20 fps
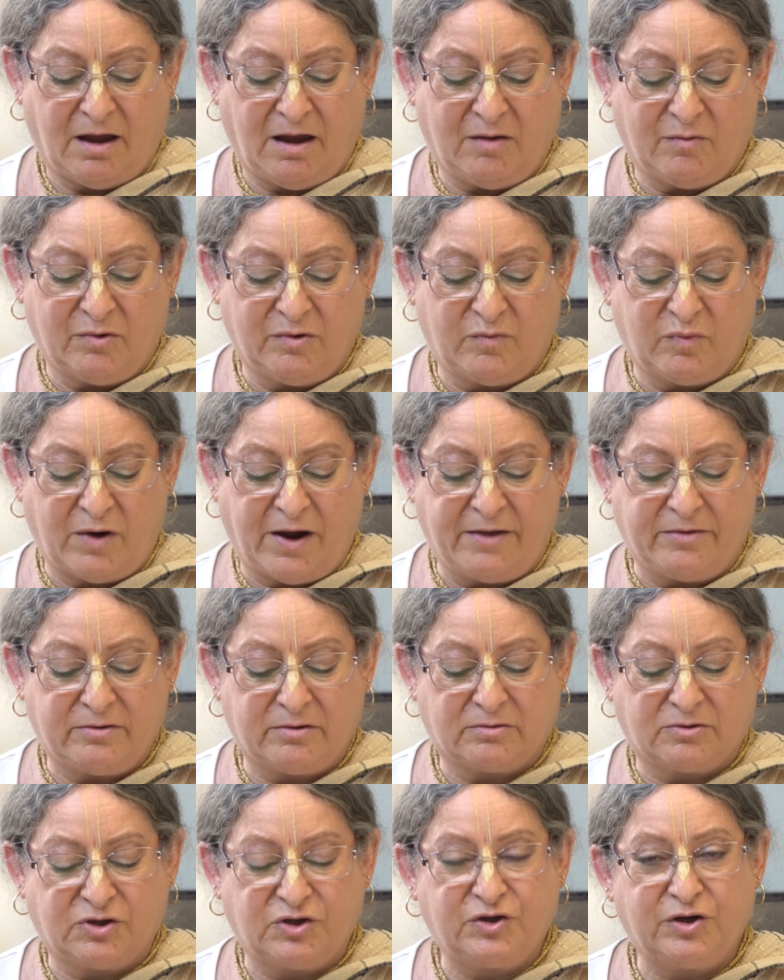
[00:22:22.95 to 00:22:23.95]
and would
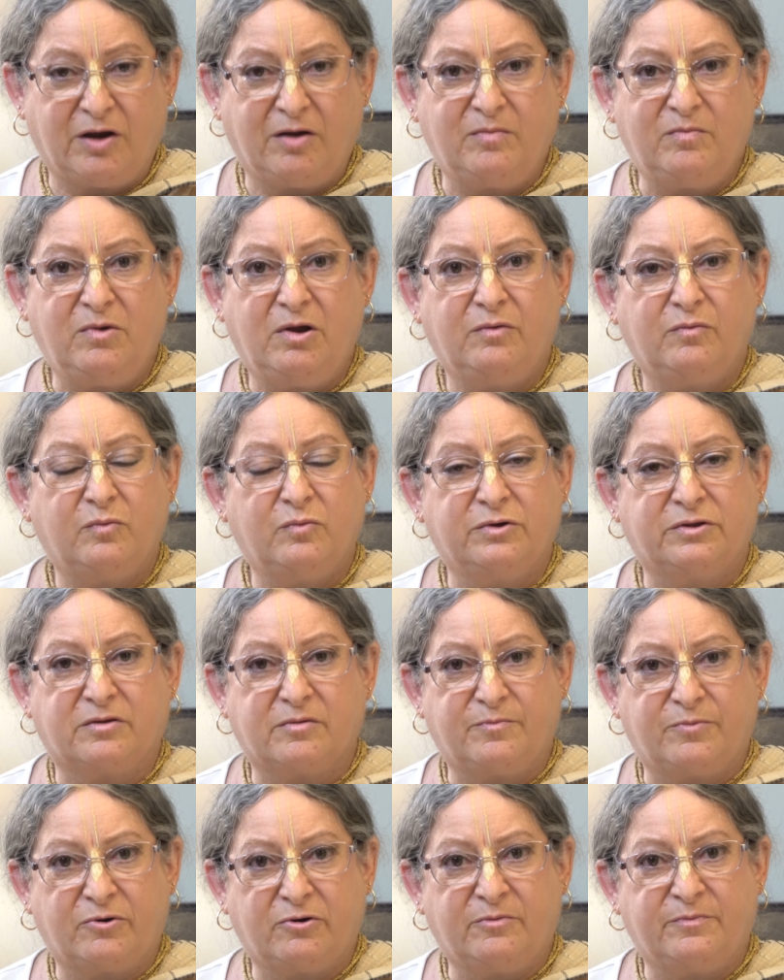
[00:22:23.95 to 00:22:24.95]
rather chum with
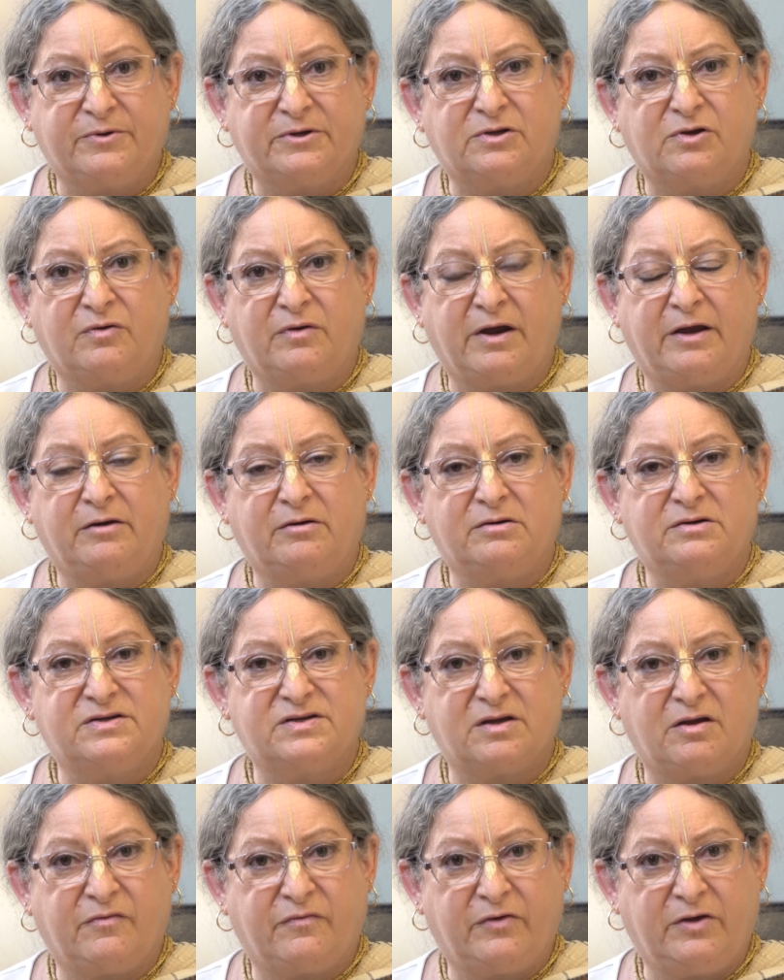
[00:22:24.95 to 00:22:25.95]
the
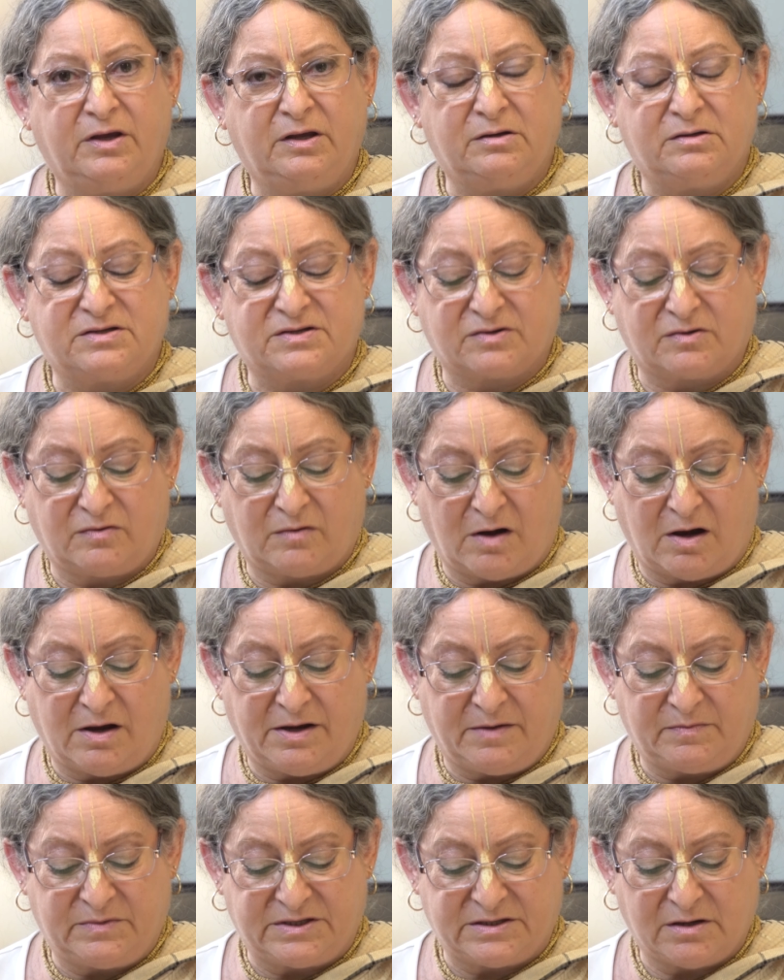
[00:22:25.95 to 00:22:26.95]
perpetrators of heinous
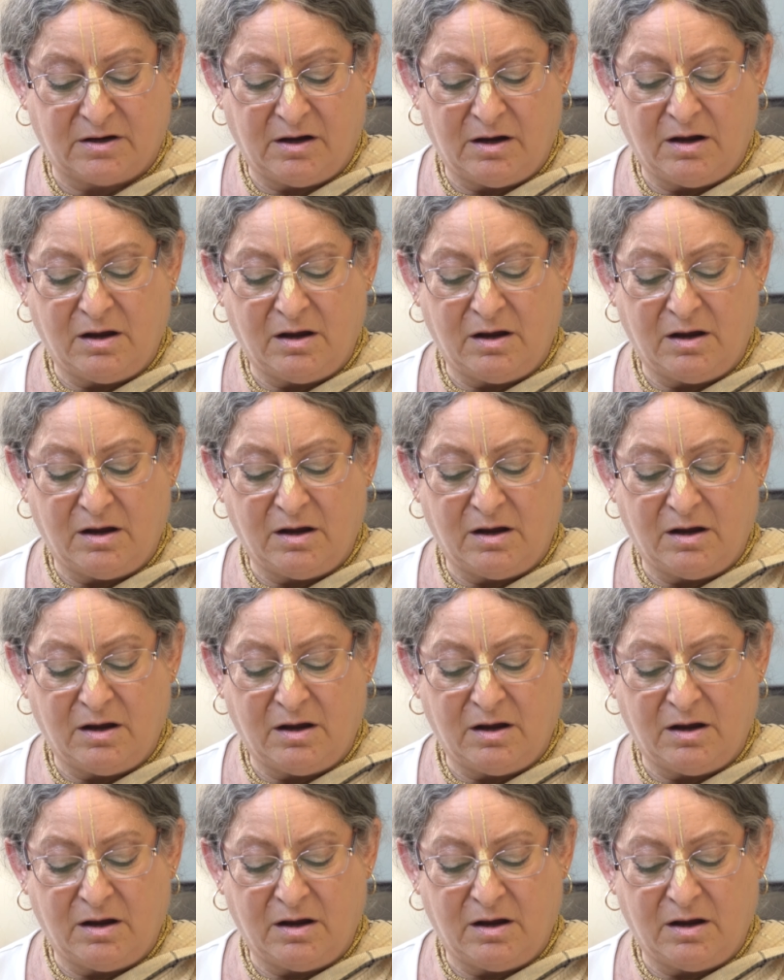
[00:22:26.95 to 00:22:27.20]
crimes